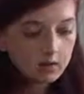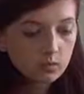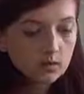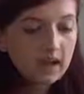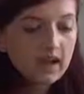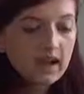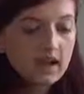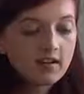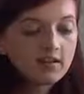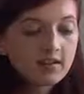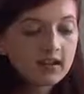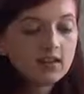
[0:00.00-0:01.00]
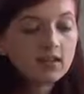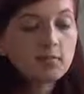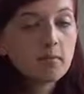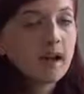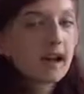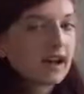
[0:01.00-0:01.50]
We have in the
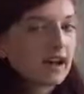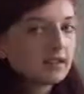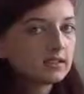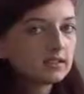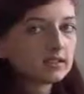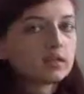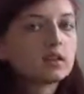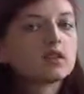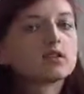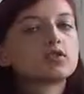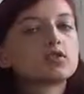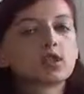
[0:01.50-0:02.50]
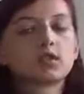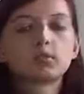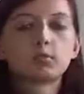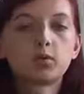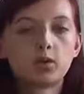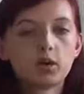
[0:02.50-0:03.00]
past
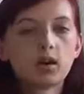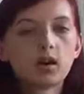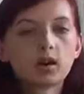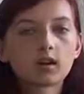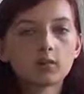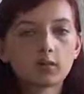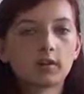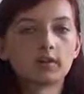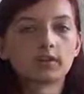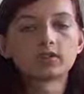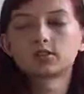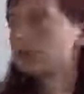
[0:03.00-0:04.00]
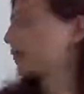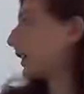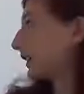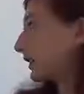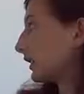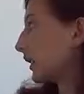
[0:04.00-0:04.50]
just put our components
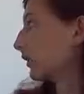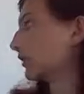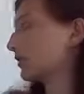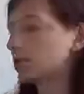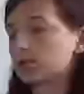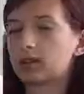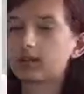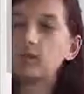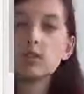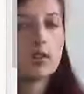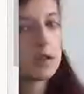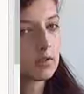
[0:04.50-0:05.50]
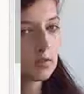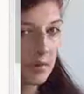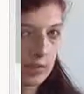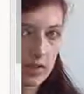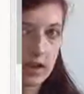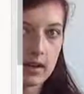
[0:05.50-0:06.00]
directly on the screen. Do you guys
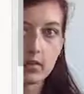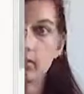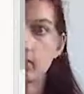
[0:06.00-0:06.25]
remember that?